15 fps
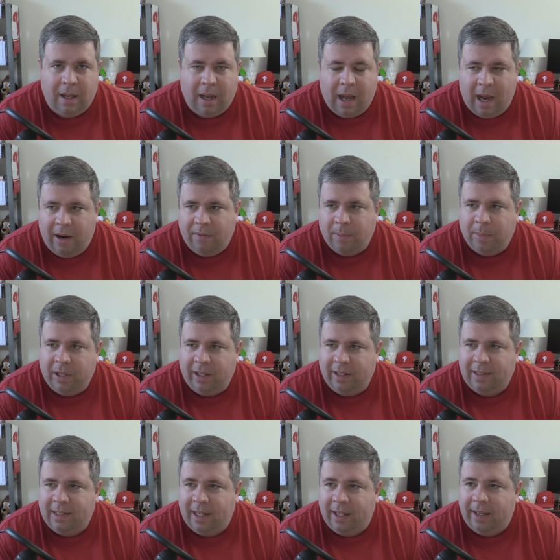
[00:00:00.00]
Hi, everybody.
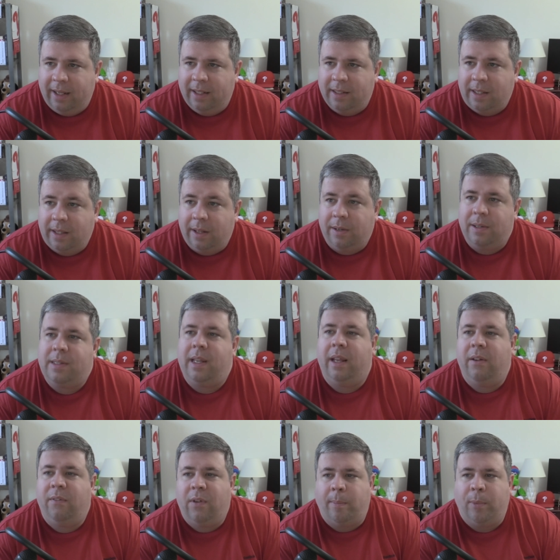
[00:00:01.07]
Today is
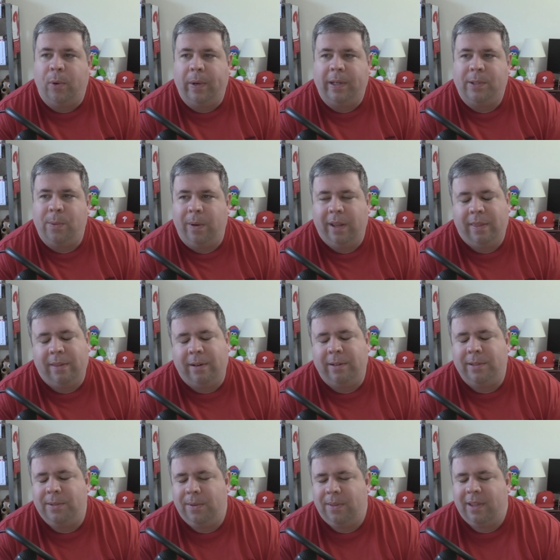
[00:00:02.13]
Thursday, February 23rd,
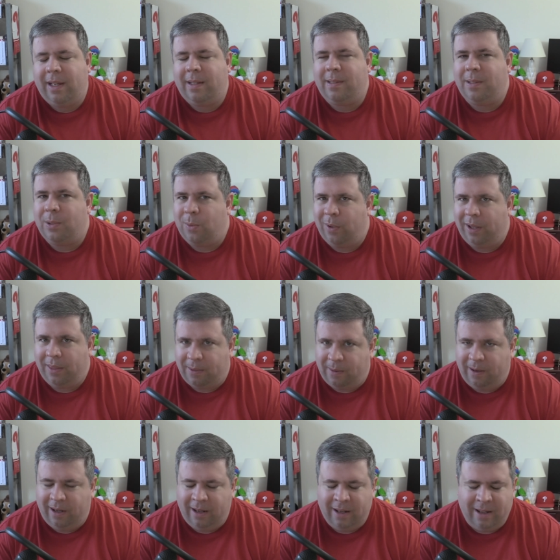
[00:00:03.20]

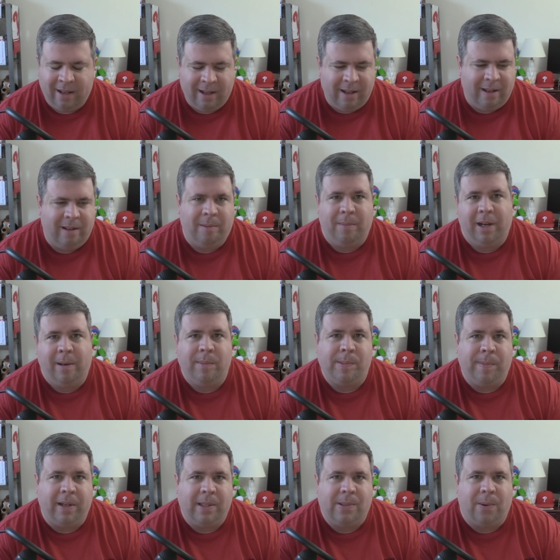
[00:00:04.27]
2023. My name is
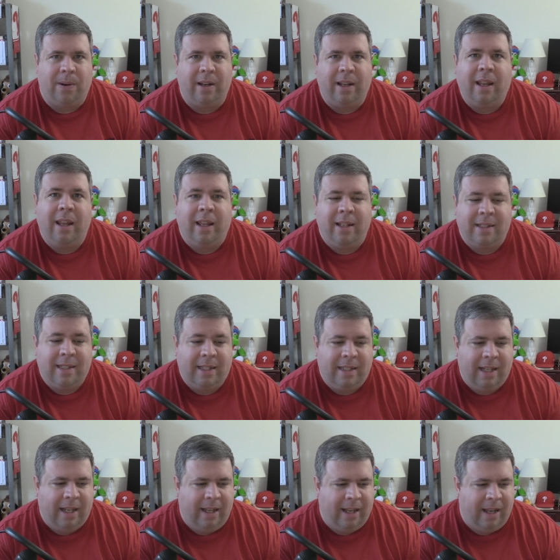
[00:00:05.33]
Mike Zornick, and
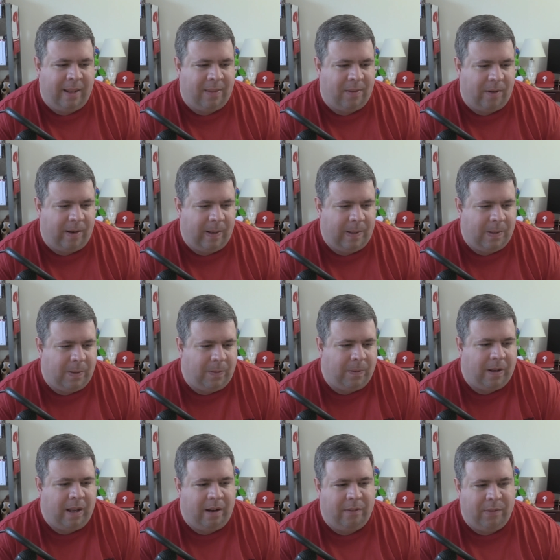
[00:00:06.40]
today I thought I'd do
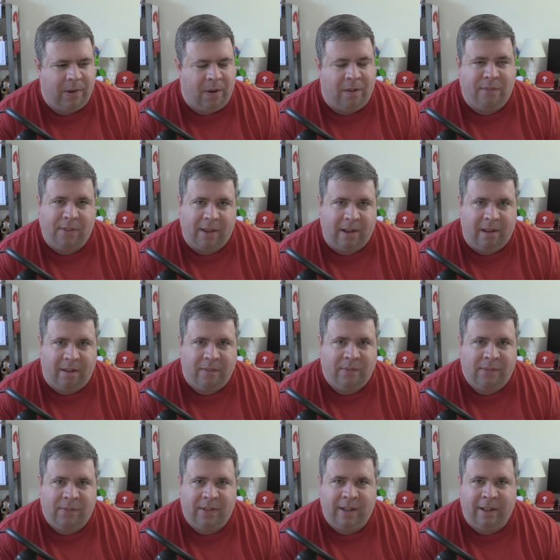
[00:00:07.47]
kind of an off the
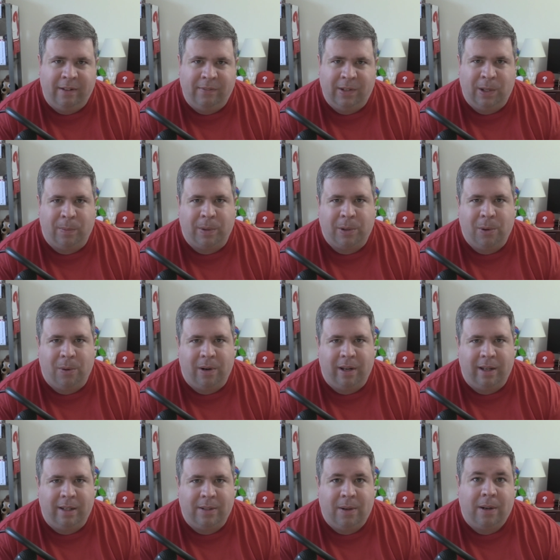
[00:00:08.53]
cuff video
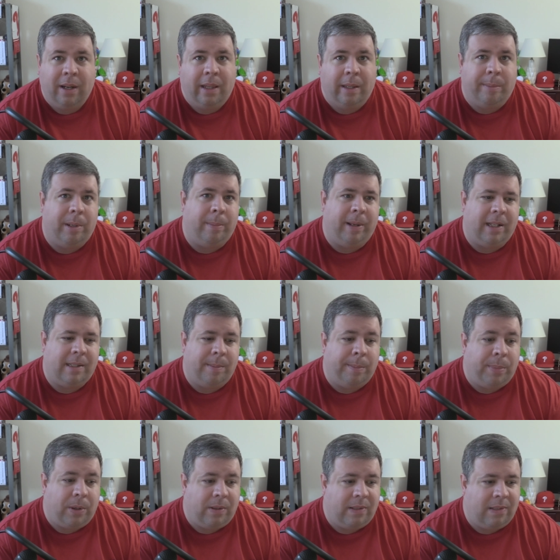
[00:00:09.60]
recording talking a little bit about some
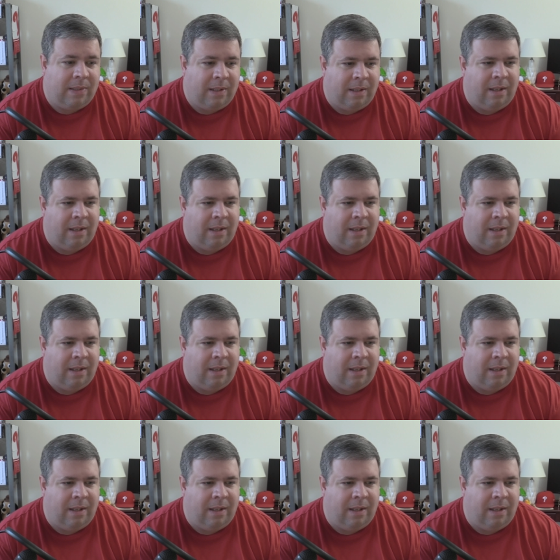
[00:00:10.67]
books